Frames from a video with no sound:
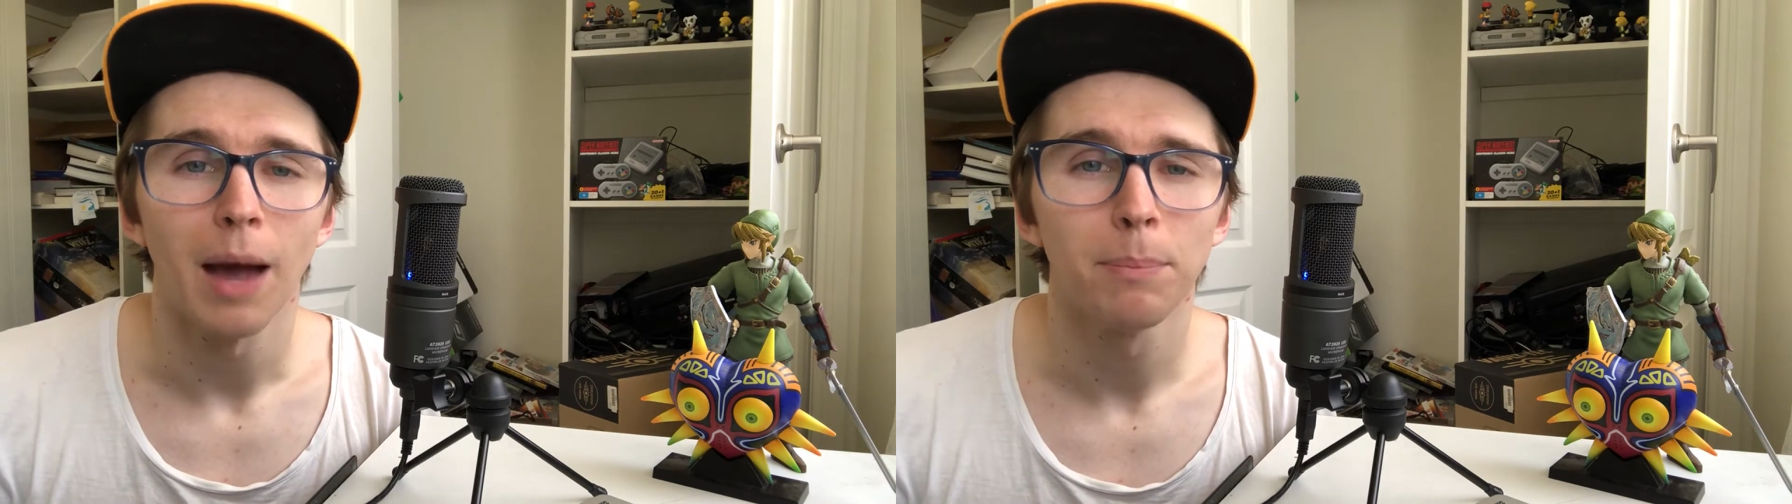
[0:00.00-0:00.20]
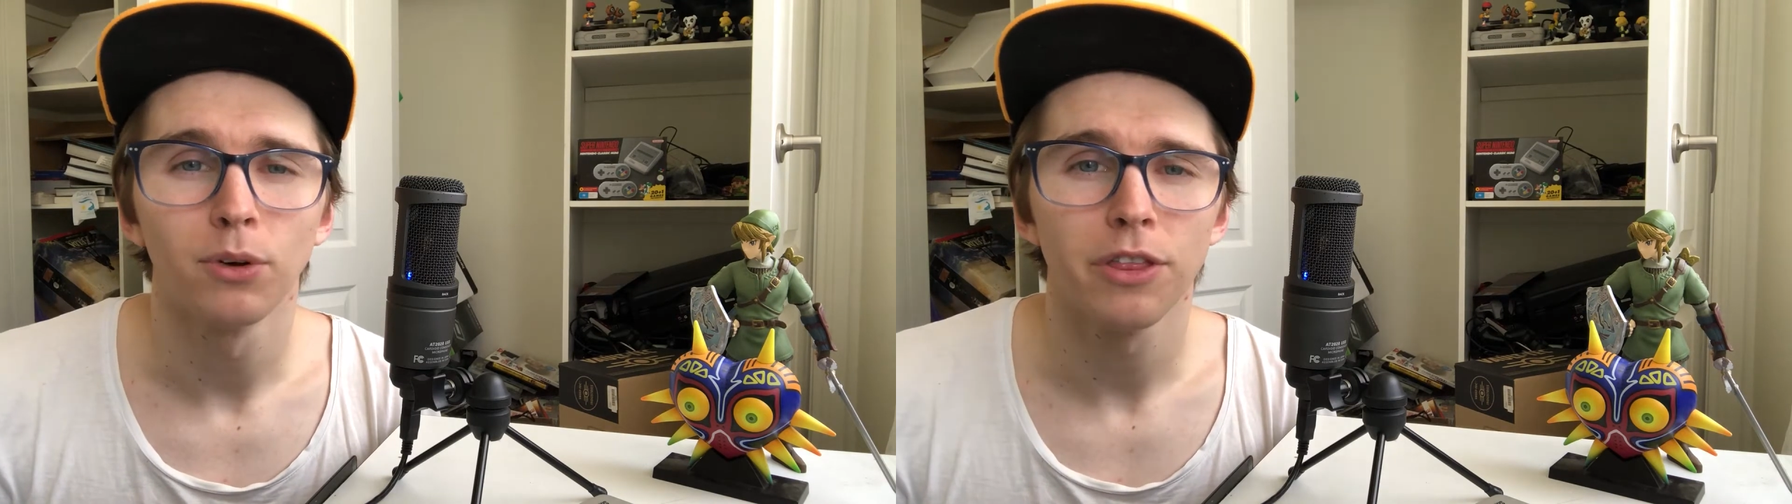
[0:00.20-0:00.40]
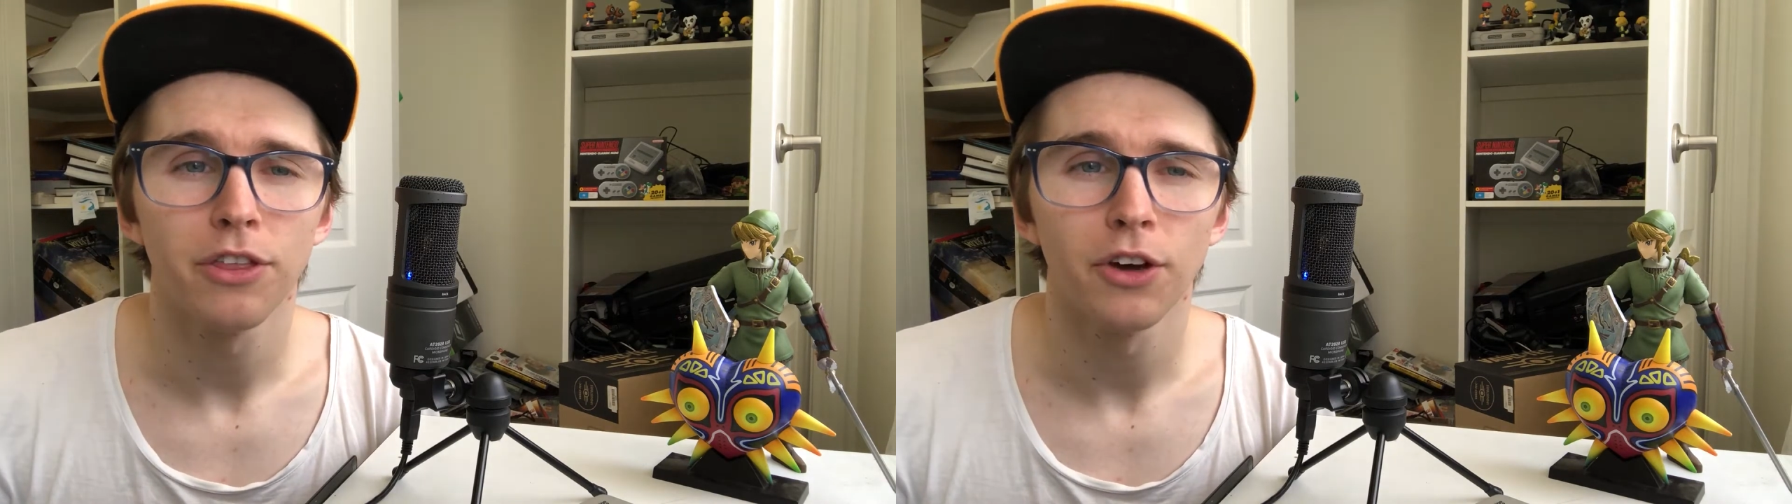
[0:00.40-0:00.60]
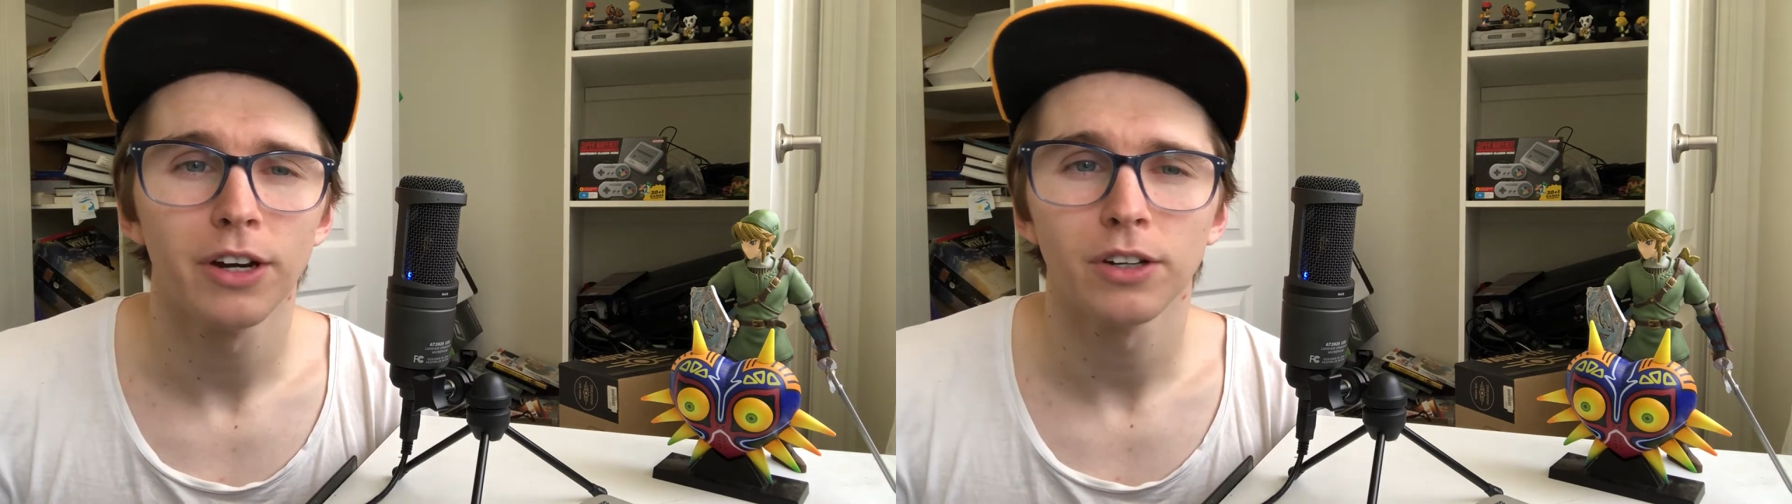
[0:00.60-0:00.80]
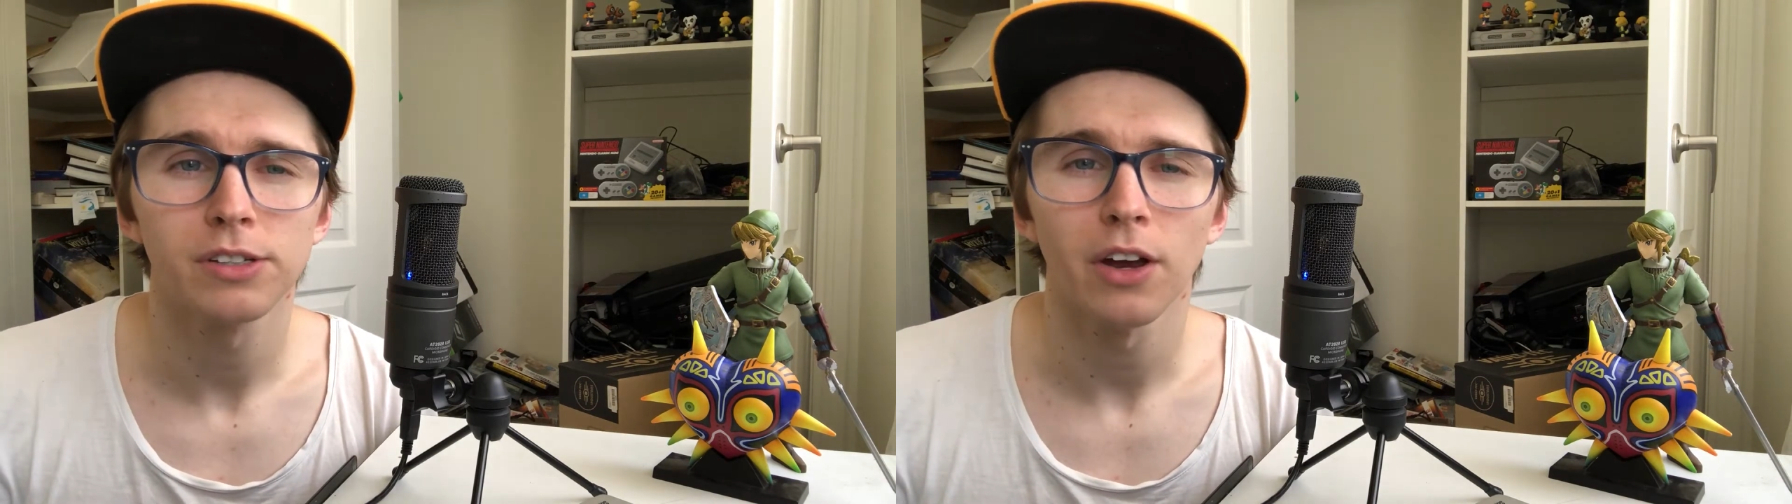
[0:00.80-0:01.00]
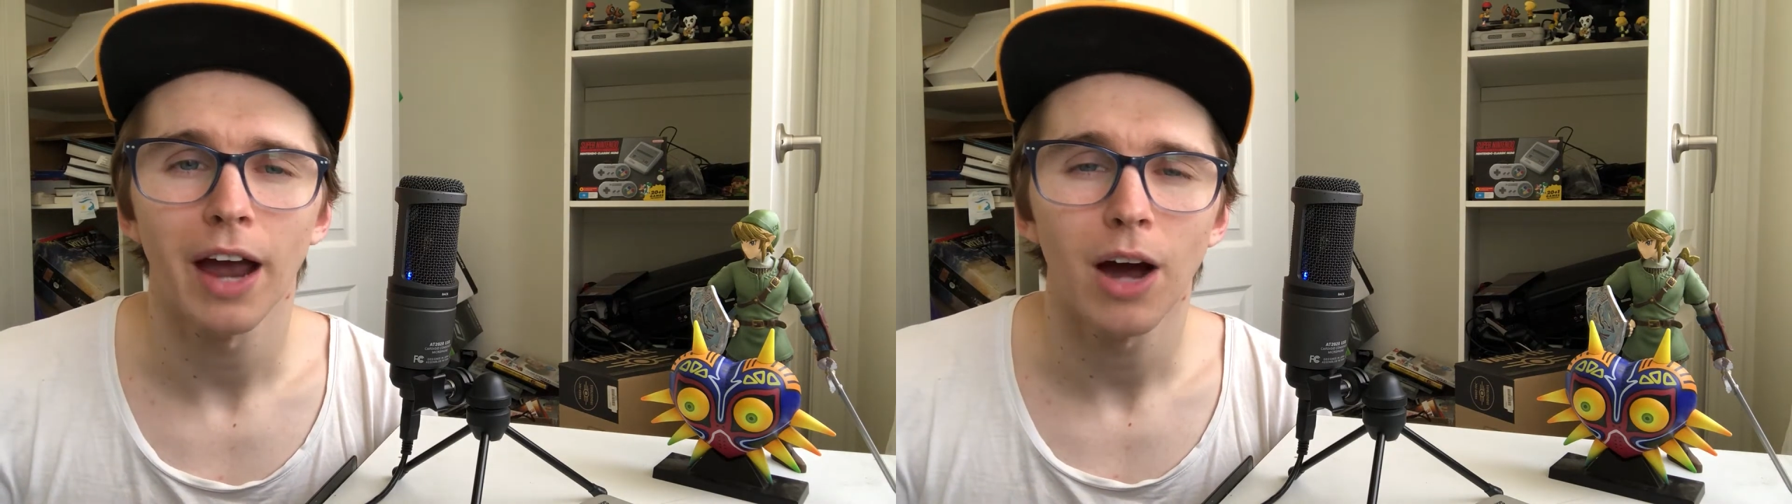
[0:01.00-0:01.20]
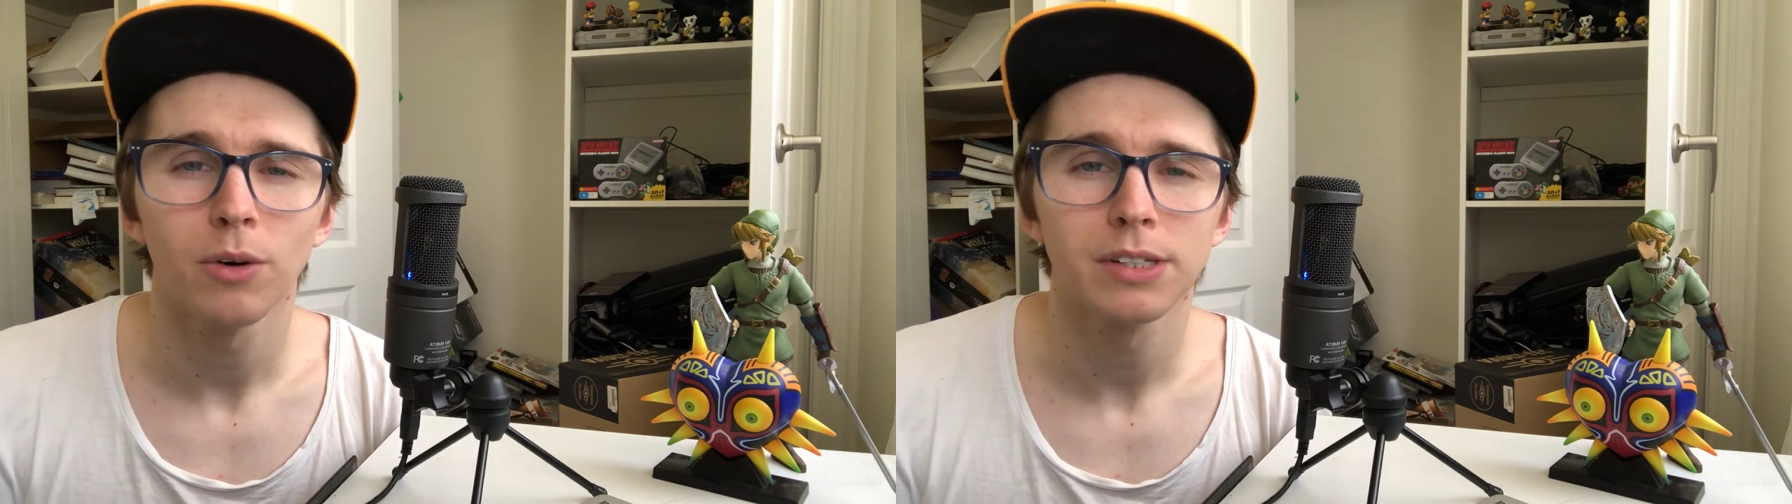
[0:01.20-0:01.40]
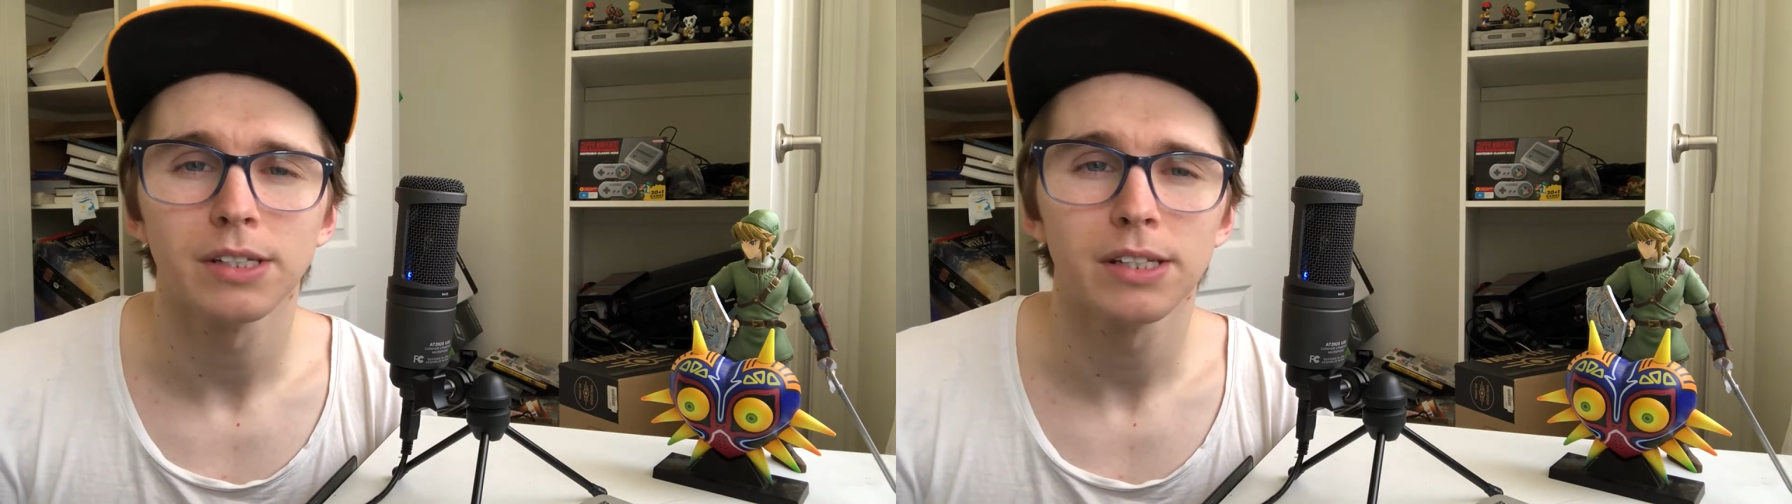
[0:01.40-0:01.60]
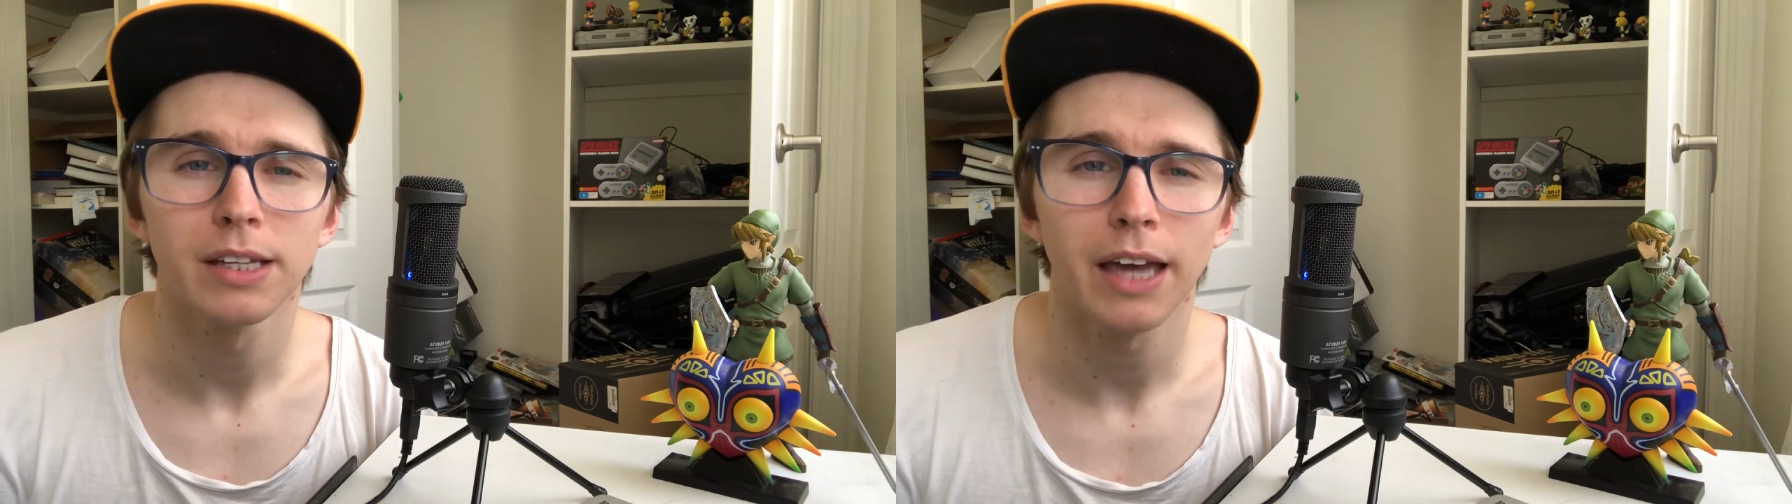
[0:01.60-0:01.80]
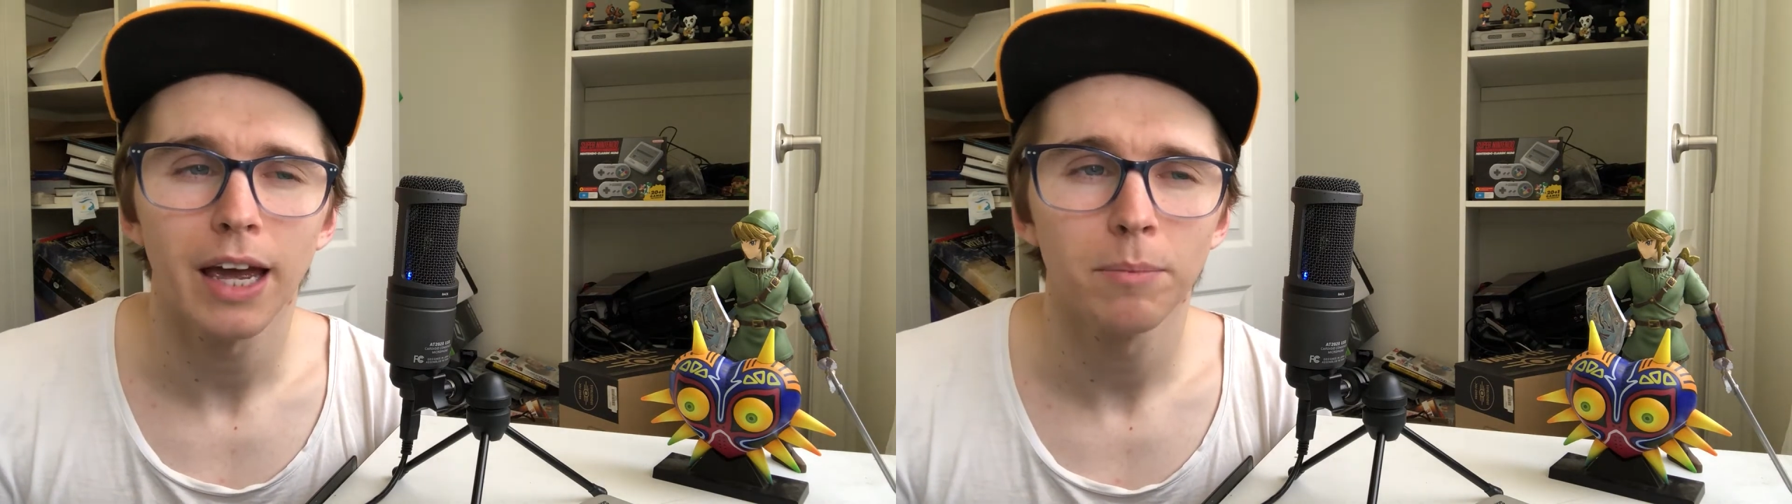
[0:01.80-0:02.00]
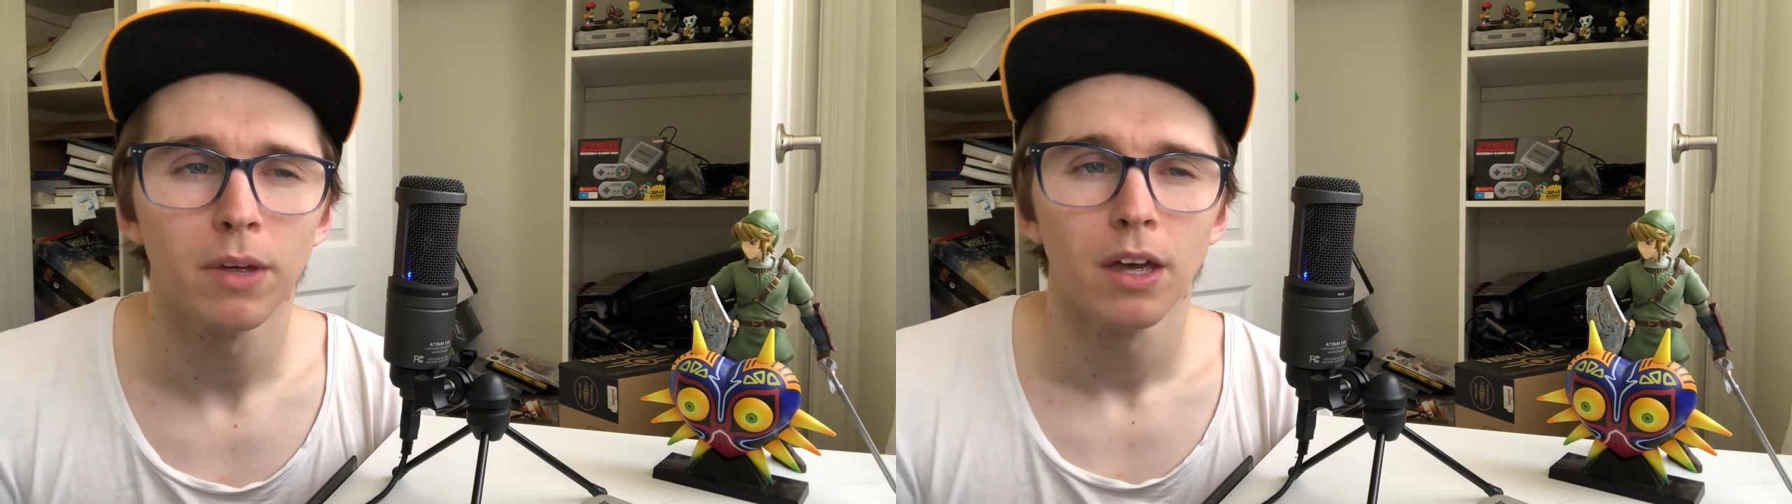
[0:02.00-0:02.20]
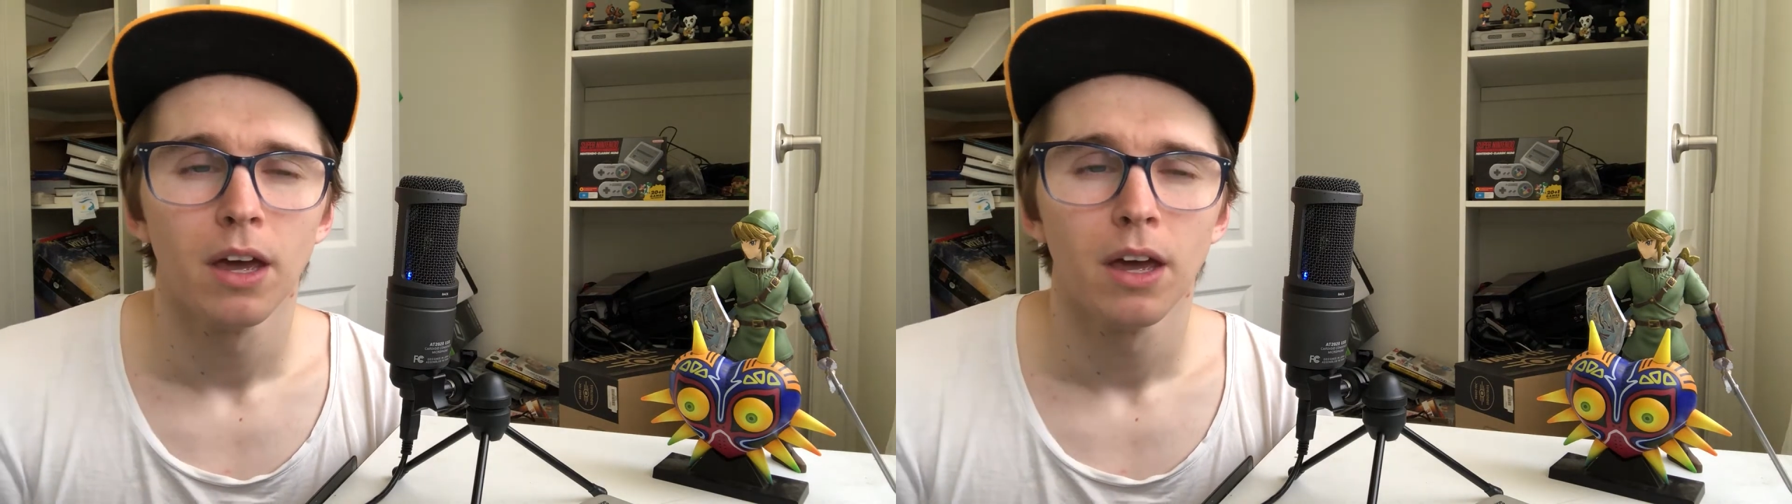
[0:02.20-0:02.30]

I put 30 or so hours into the game,